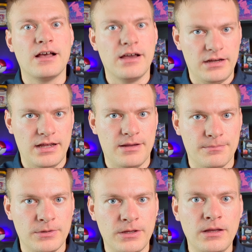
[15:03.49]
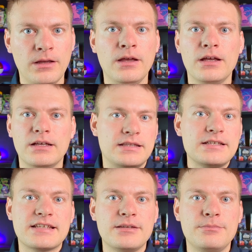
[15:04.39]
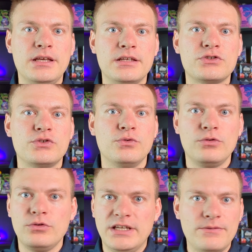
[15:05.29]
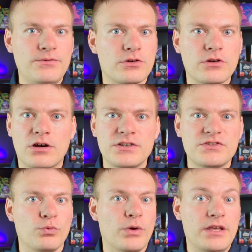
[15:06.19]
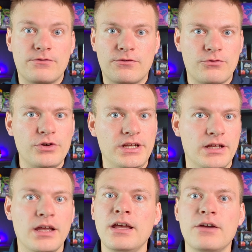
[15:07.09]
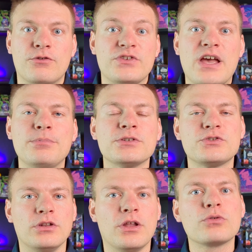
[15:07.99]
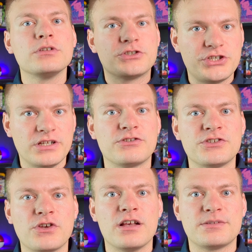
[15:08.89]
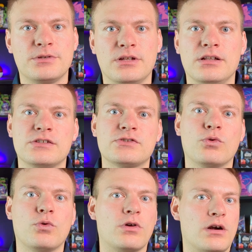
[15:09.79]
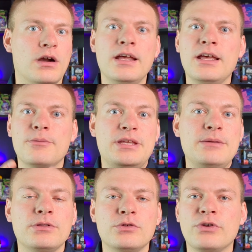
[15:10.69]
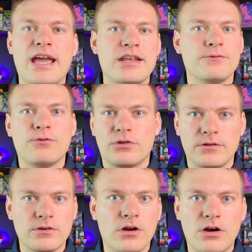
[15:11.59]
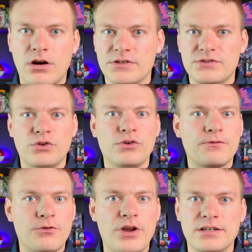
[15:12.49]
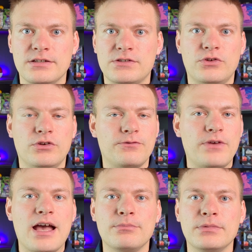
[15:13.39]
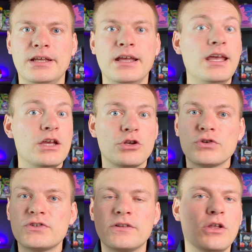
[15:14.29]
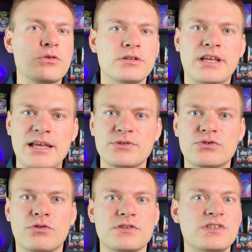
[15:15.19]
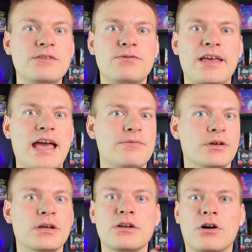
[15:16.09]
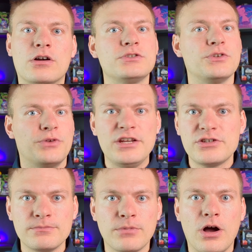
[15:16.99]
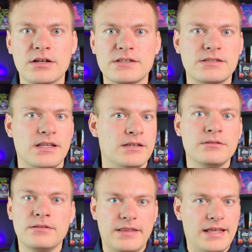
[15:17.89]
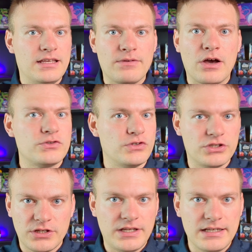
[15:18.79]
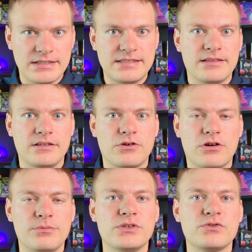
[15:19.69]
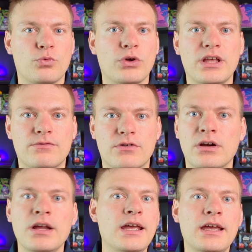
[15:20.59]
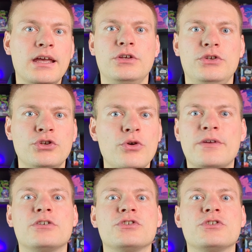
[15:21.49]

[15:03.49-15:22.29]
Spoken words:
I am. This can mean to give your cards away for free, for example, to local children's hospitals or people who can't afford the cards, to your friends, to your family. Go to the local game store, see if they have a card donation box that they give out to kids at the tournaments or whatever. There are